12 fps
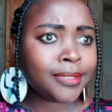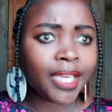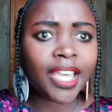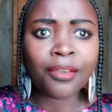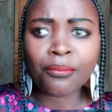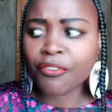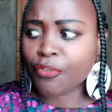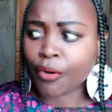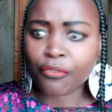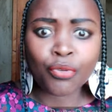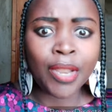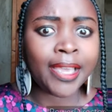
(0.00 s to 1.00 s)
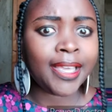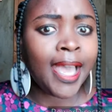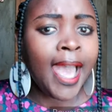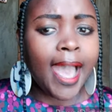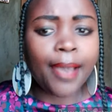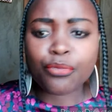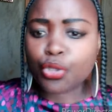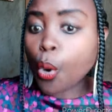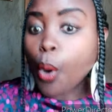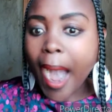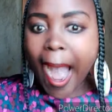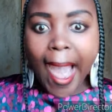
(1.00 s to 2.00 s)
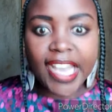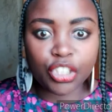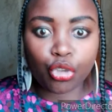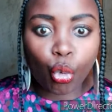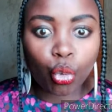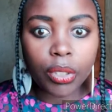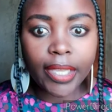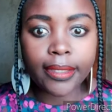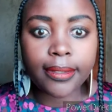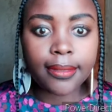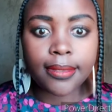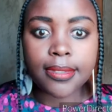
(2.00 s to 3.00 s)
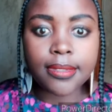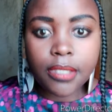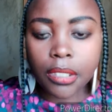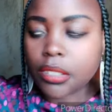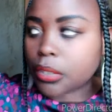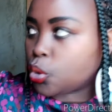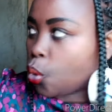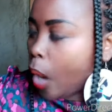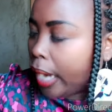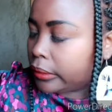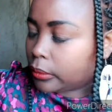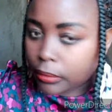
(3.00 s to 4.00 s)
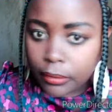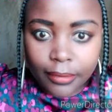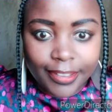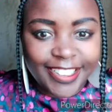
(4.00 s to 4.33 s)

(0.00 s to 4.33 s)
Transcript: taking me for a fool, like I'm too idle, like this chick is too idle.